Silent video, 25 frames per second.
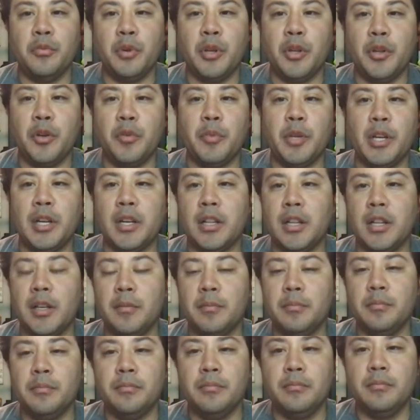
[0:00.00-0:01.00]
whether it be
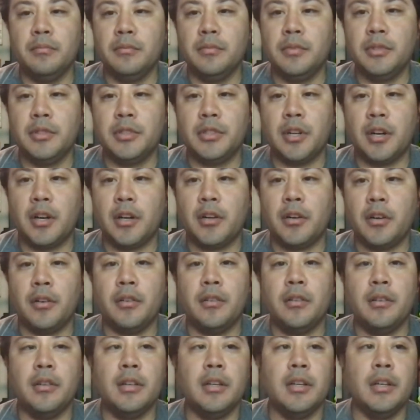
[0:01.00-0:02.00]
club
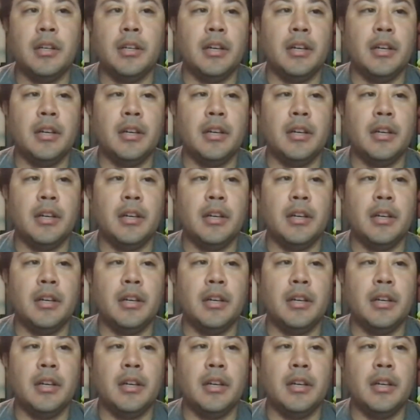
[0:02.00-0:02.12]
soccer,